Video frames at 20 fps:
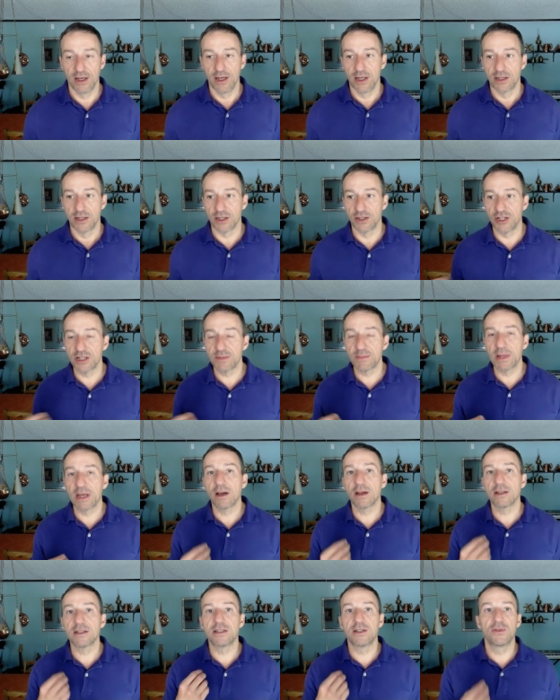So just
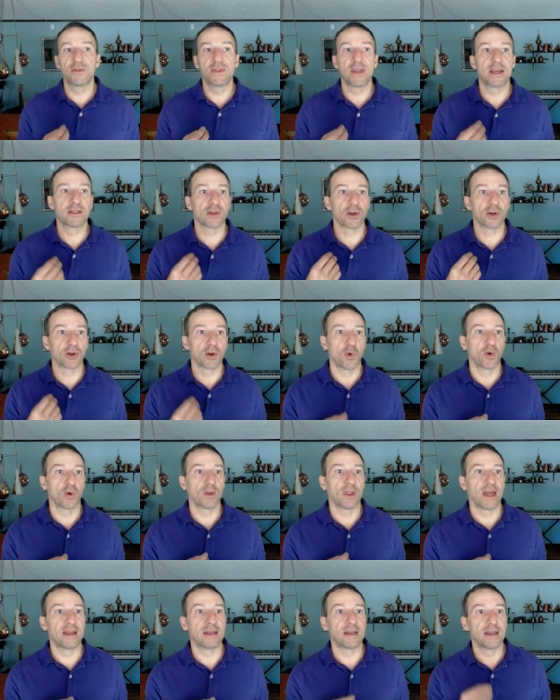because 2 things are
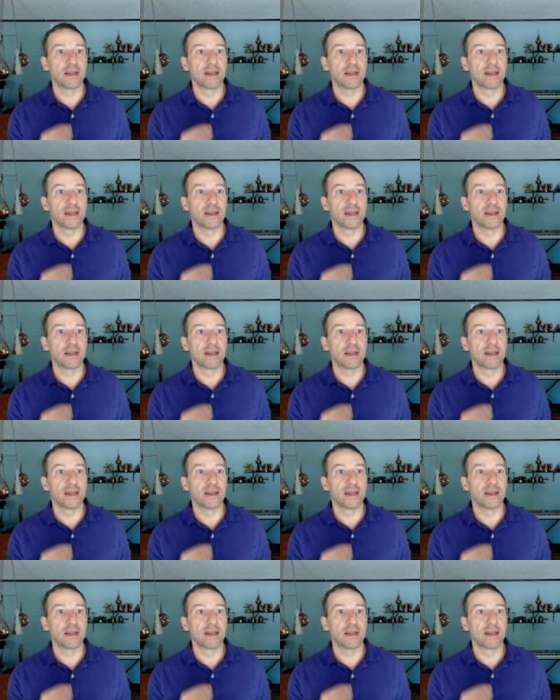correlated,